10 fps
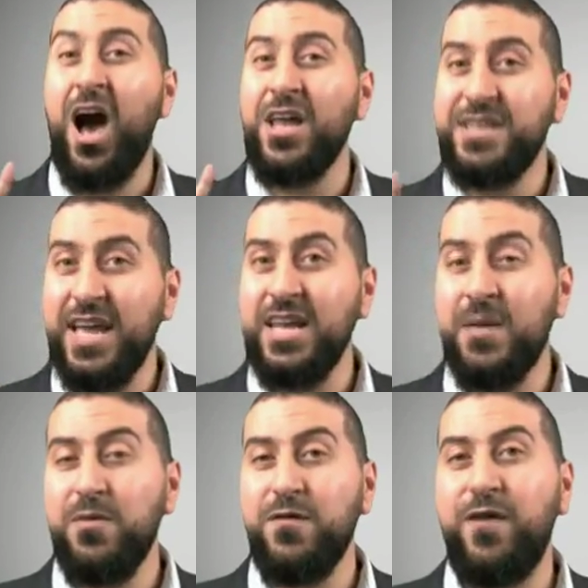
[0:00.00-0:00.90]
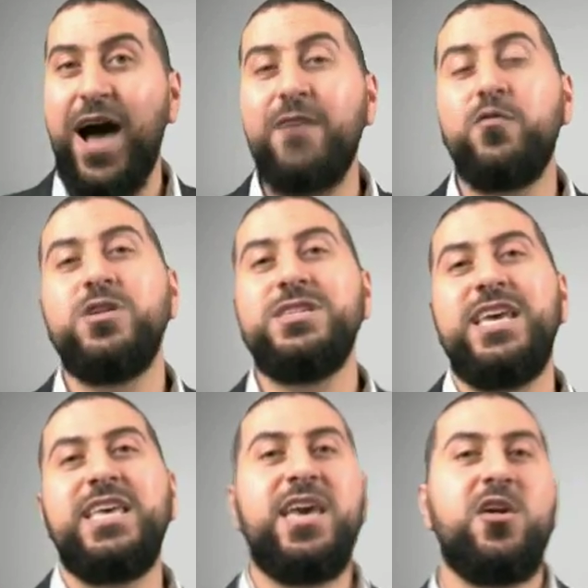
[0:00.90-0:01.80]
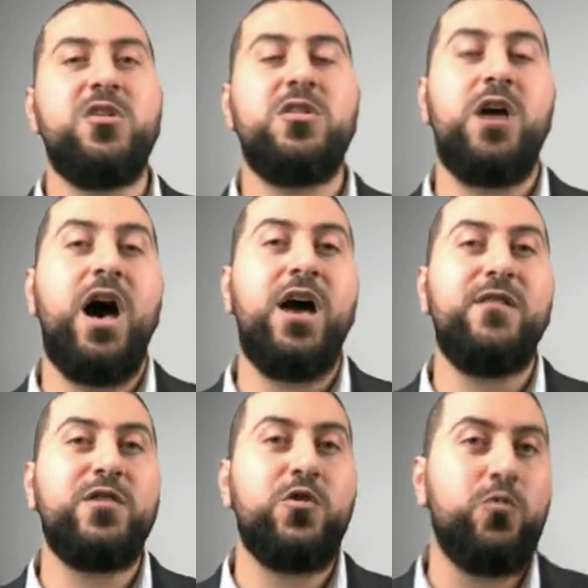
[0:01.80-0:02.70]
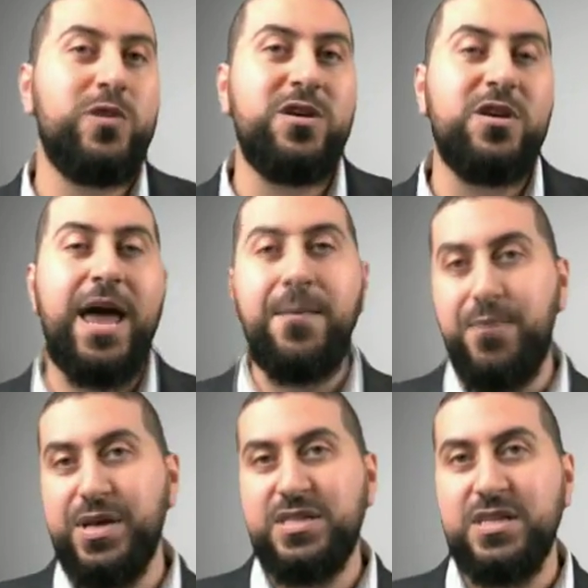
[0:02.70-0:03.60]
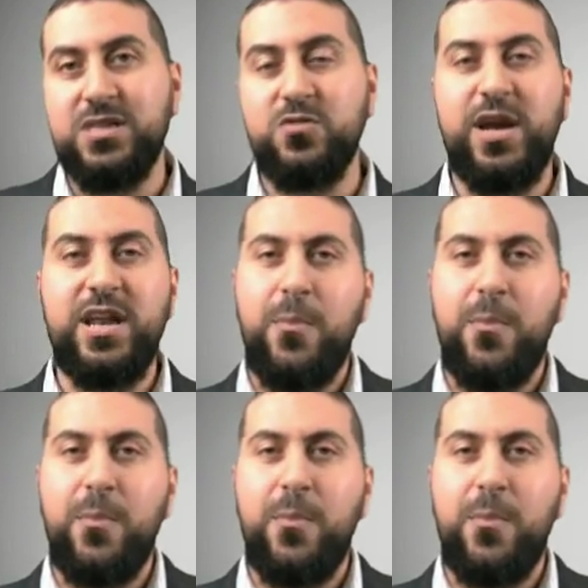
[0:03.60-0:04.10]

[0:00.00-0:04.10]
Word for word: On day number five, we're going to take care of career and business, right?